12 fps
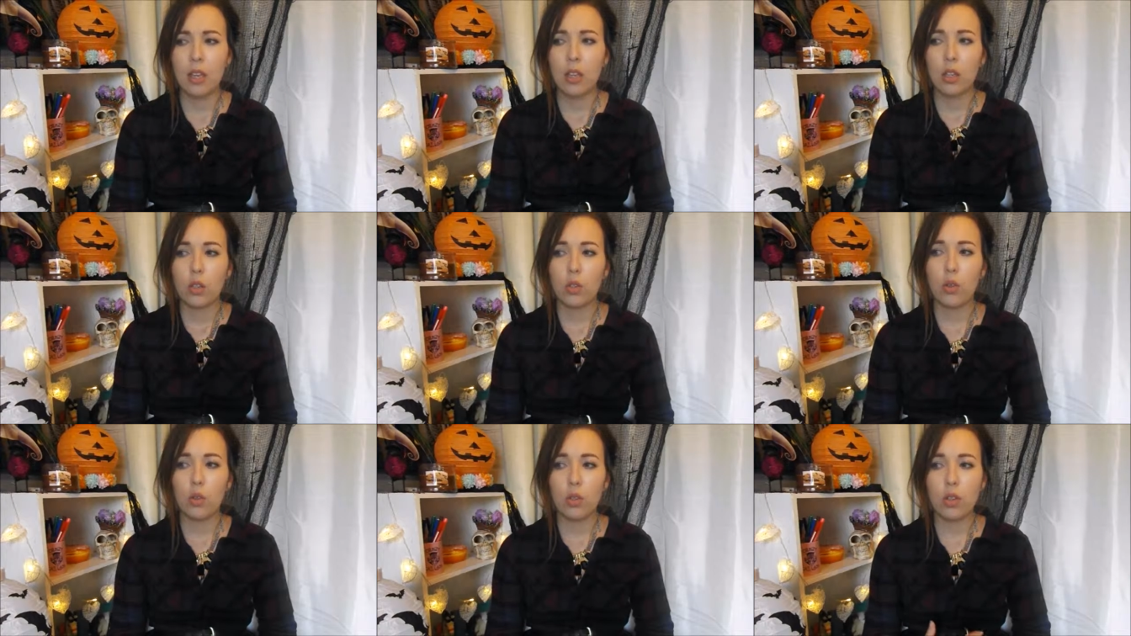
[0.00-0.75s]
Because
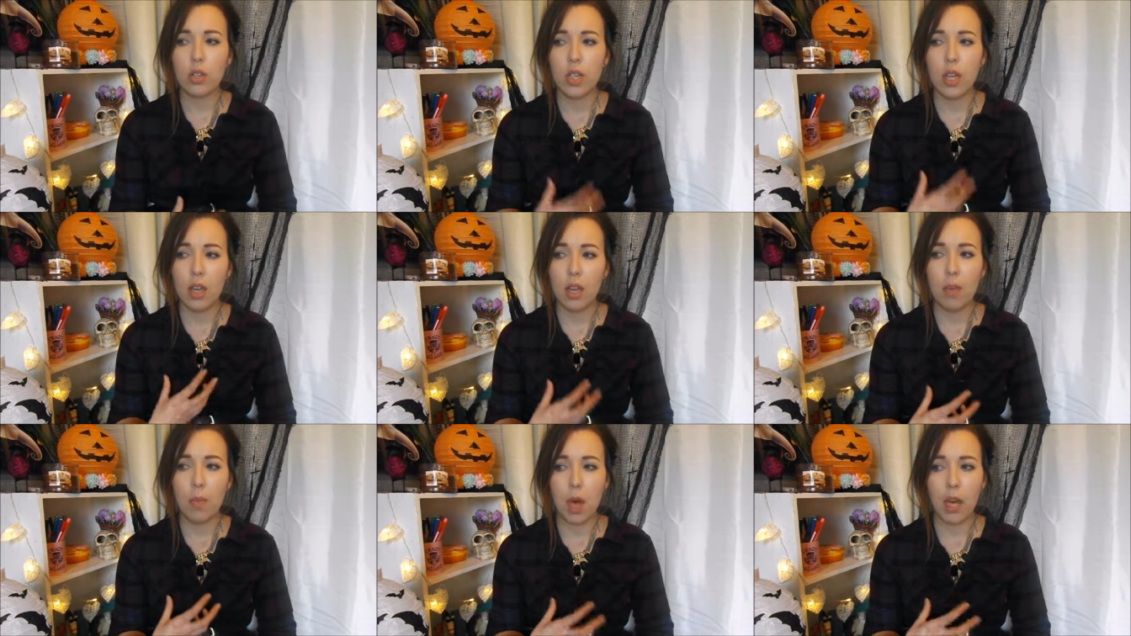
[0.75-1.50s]
all you could
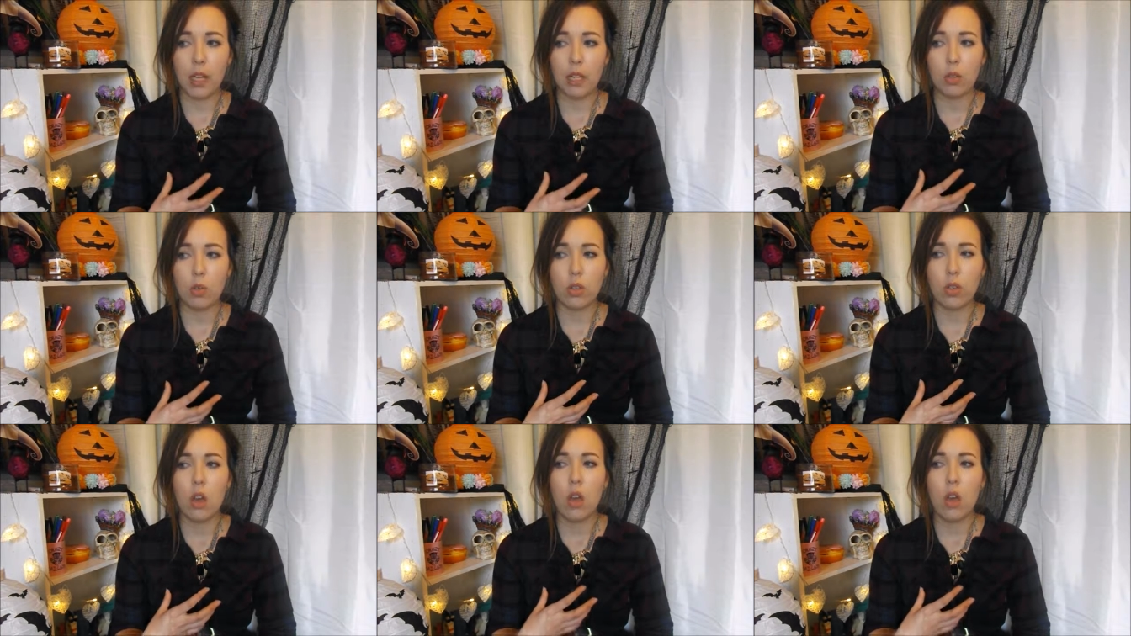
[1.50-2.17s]
hear behind was